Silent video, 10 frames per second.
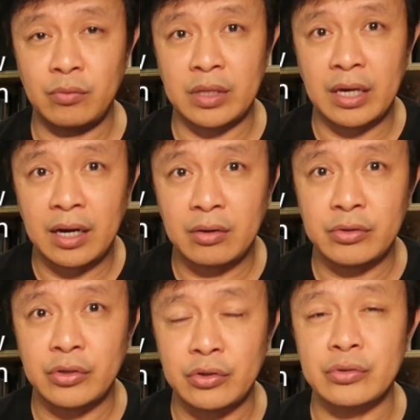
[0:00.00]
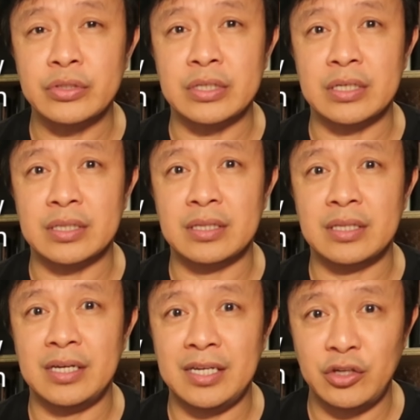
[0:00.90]
with how you use it
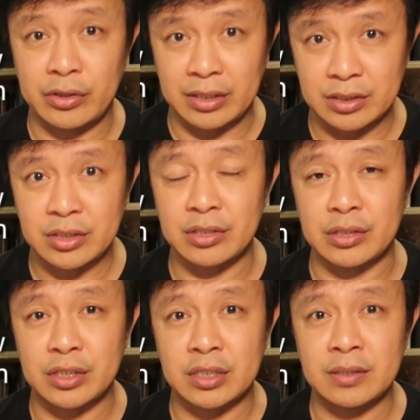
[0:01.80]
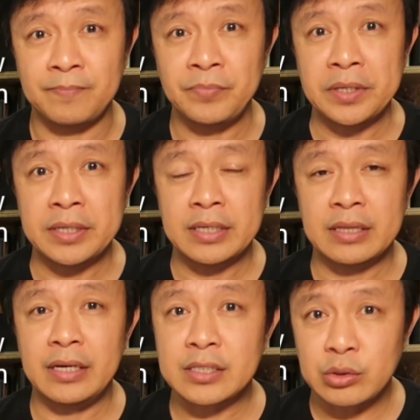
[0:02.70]
in your research.
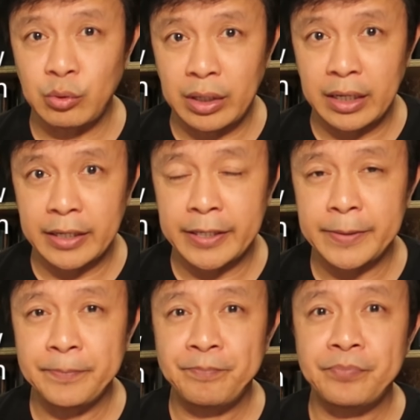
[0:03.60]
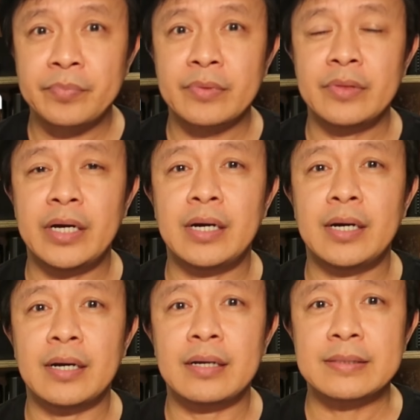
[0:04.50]
That's why
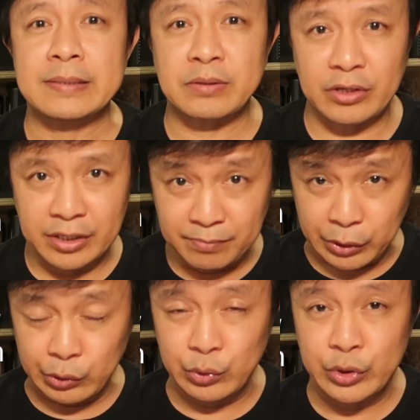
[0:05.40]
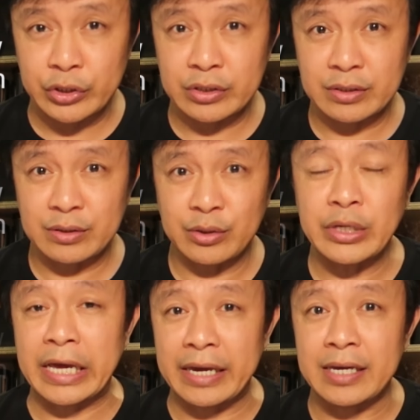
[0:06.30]
the term used
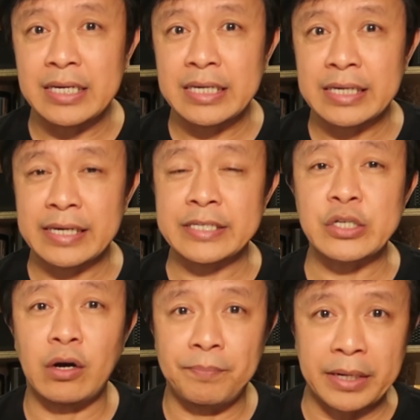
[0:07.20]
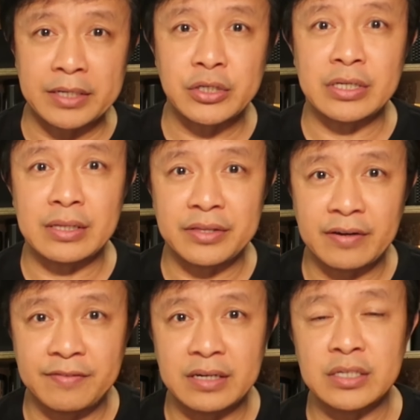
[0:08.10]
today is operational
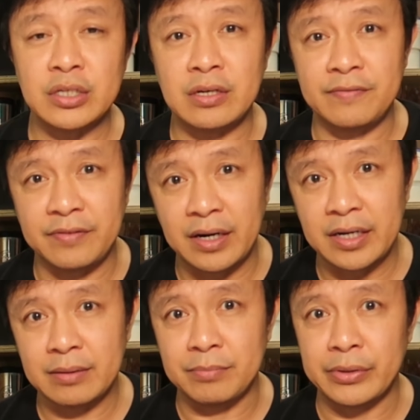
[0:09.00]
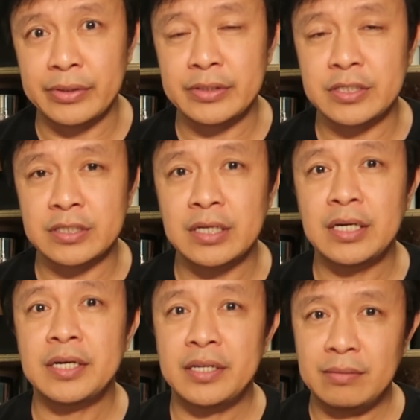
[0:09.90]
definition of variables.
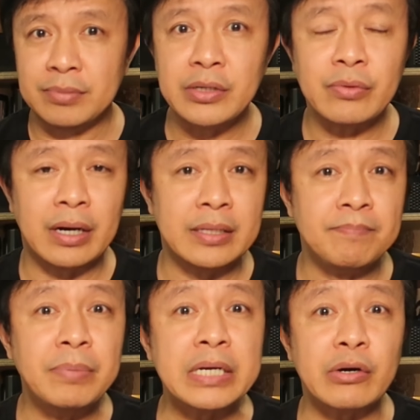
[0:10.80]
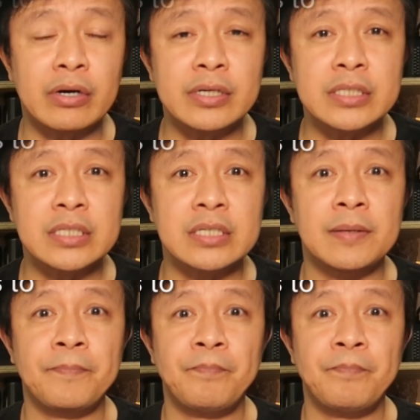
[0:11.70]
Number one, because